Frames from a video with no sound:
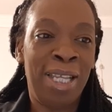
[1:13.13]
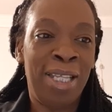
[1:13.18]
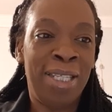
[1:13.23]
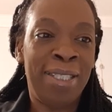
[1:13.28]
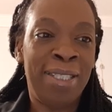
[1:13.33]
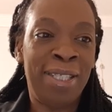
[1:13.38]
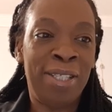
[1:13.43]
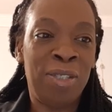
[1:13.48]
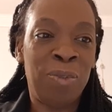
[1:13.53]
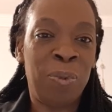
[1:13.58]

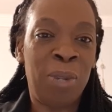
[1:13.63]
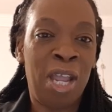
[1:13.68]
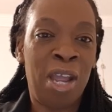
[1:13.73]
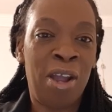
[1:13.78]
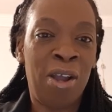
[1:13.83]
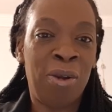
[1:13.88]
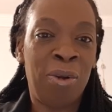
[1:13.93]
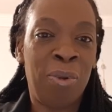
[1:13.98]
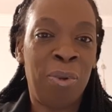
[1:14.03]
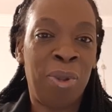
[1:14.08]
since we
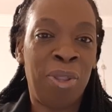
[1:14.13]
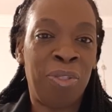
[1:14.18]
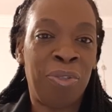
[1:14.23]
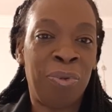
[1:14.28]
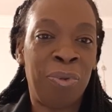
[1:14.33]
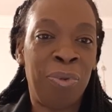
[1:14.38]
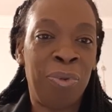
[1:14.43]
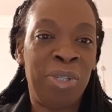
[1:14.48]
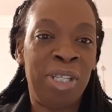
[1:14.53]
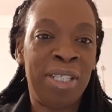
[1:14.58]
are going
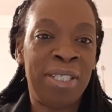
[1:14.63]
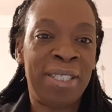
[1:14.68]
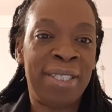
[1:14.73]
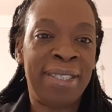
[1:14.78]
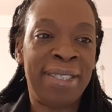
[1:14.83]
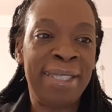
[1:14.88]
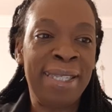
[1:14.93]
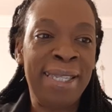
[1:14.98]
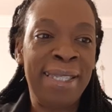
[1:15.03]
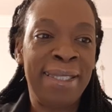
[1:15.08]
through this
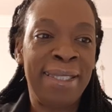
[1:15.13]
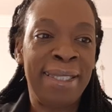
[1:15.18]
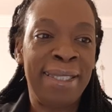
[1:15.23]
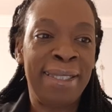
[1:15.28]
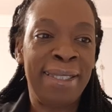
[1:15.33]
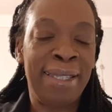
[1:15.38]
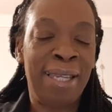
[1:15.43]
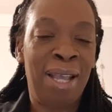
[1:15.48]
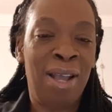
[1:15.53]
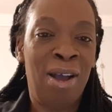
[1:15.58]

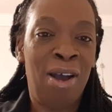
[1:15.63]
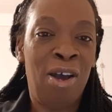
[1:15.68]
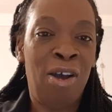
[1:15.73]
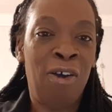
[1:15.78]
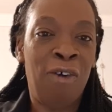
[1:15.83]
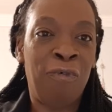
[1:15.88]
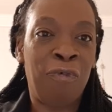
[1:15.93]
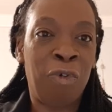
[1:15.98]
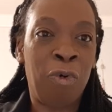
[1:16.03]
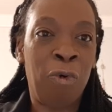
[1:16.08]
season
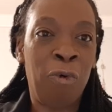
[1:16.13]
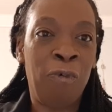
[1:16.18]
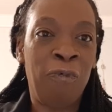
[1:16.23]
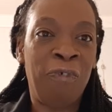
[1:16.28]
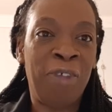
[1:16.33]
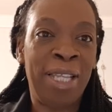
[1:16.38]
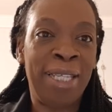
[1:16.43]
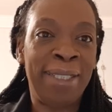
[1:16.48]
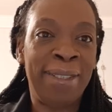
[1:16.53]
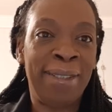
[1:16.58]
of
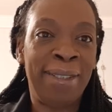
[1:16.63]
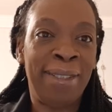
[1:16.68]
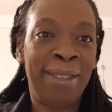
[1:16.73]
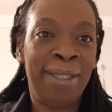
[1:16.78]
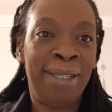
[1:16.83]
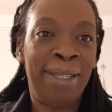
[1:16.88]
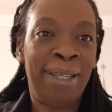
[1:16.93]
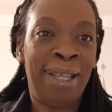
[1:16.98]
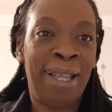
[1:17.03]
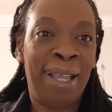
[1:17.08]
COVID
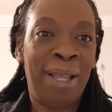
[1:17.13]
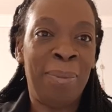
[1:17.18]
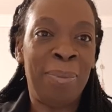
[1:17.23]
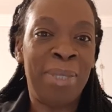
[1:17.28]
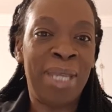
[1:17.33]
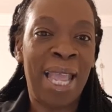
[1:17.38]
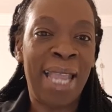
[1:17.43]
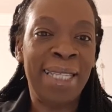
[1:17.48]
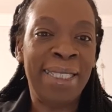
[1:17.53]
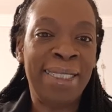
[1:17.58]

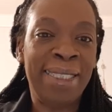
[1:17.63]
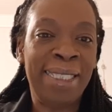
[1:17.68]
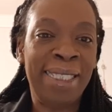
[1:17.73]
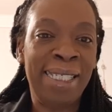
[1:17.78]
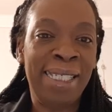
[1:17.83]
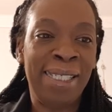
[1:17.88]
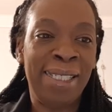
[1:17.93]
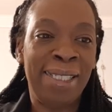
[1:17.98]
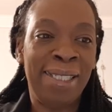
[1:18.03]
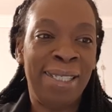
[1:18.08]

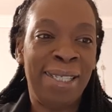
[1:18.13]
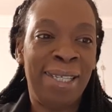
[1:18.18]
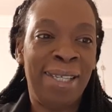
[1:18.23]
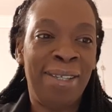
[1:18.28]
19,